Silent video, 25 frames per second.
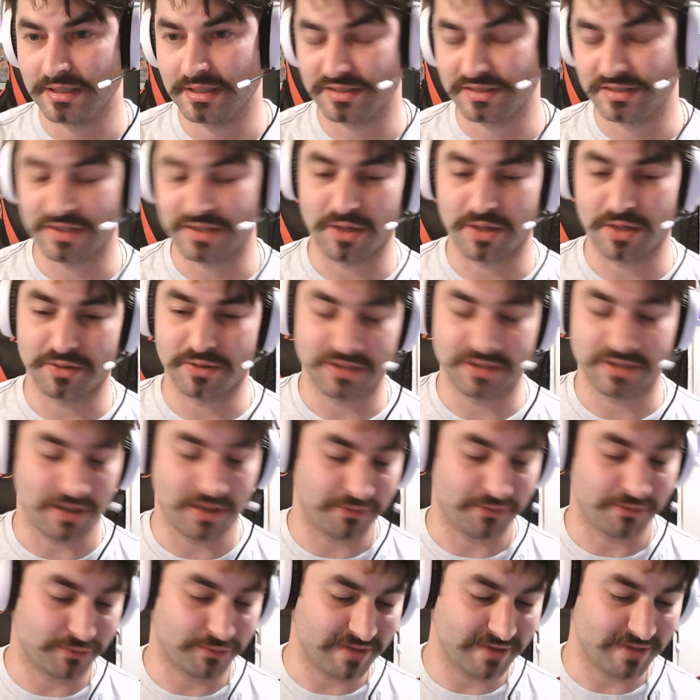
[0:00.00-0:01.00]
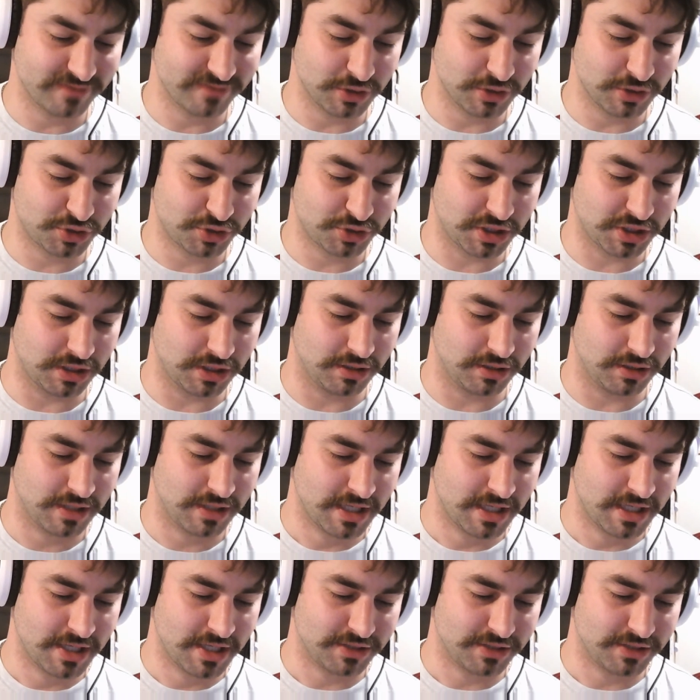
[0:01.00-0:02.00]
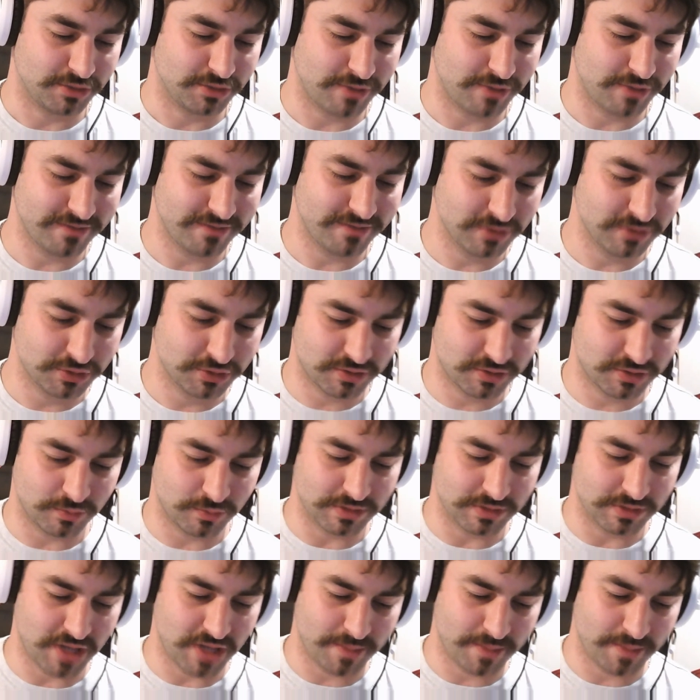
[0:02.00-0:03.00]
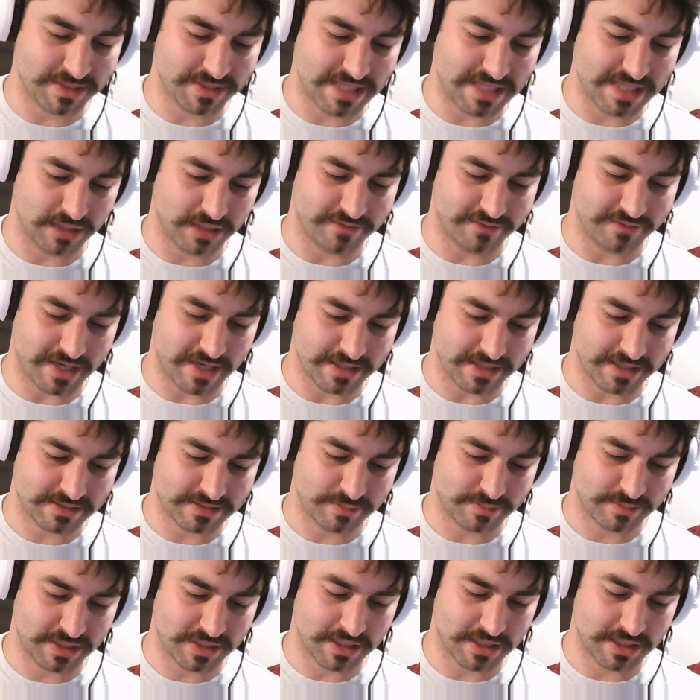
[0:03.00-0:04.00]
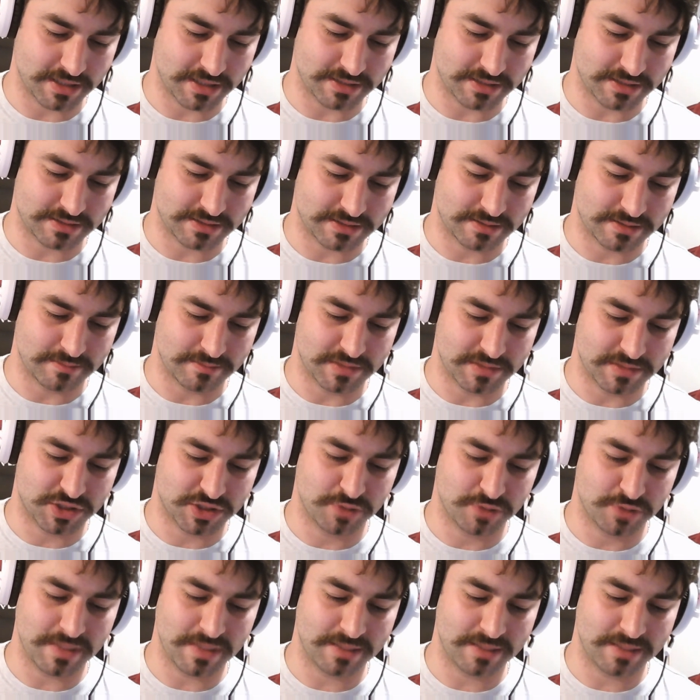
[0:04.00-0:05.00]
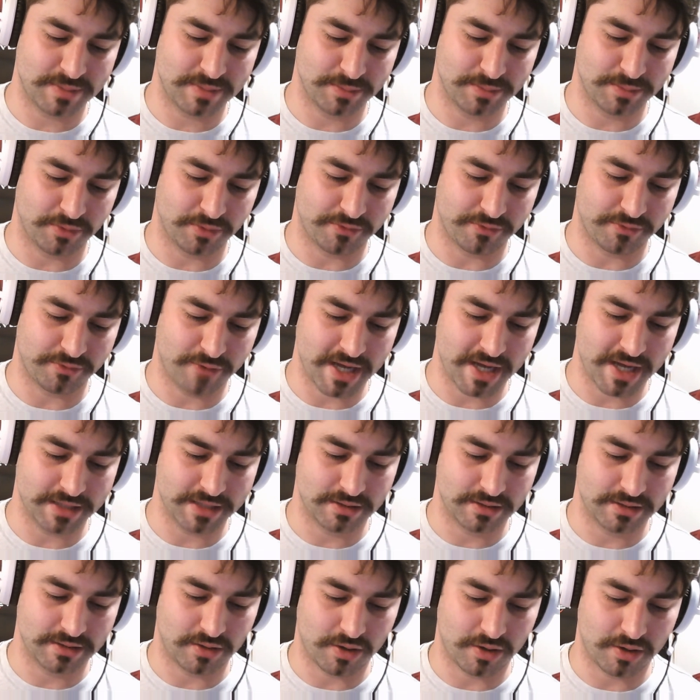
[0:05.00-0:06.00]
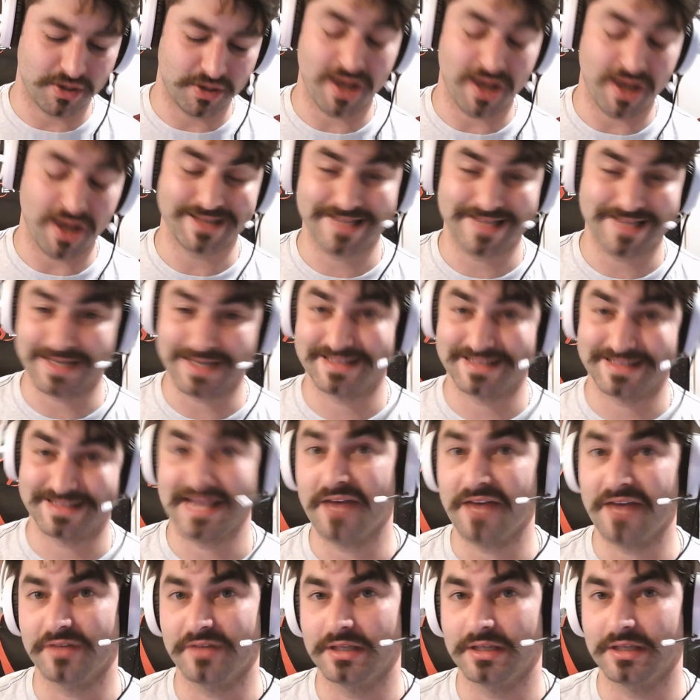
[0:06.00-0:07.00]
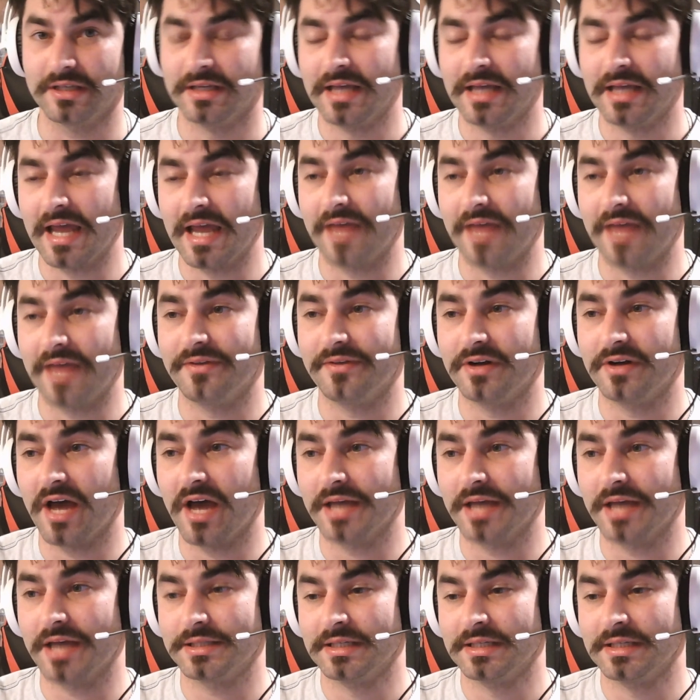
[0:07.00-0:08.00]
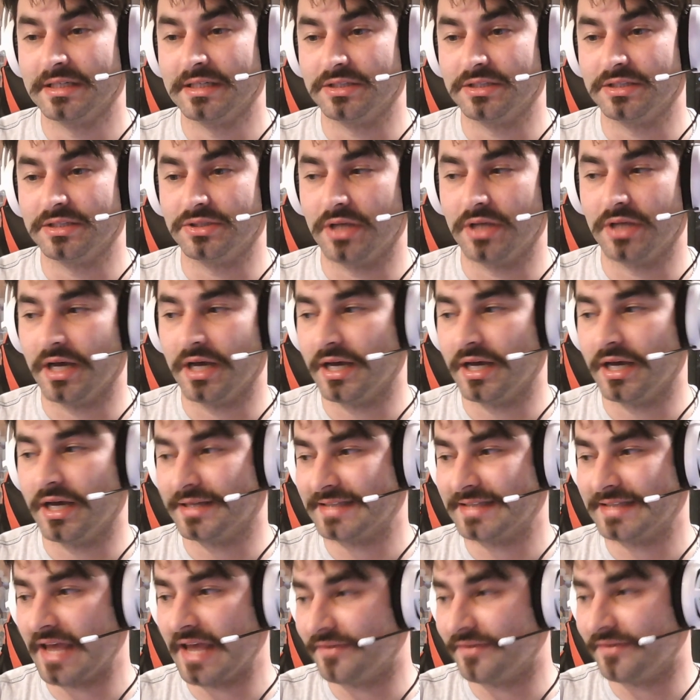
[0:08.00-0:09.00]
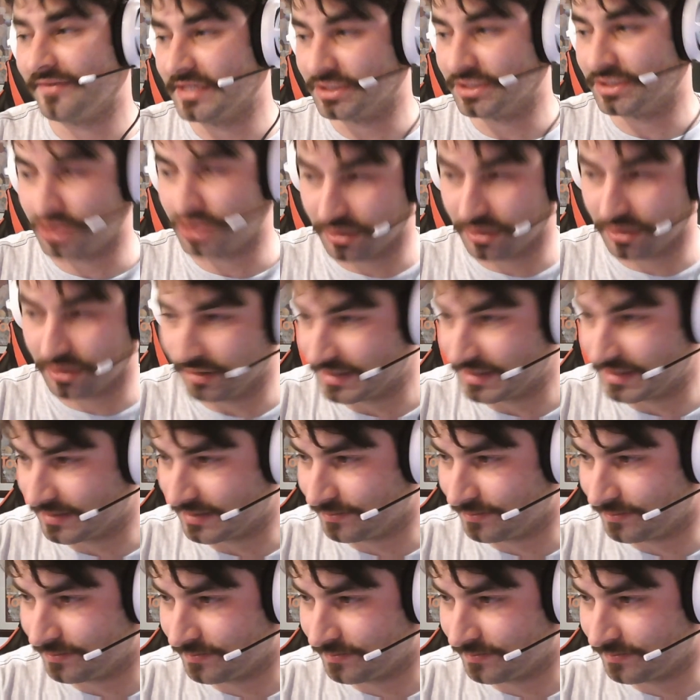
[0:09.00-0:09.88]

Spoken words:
So the revolution, the revolution will not be televised because too many people on the right are not tech savvy, and they're not savvy to journalism.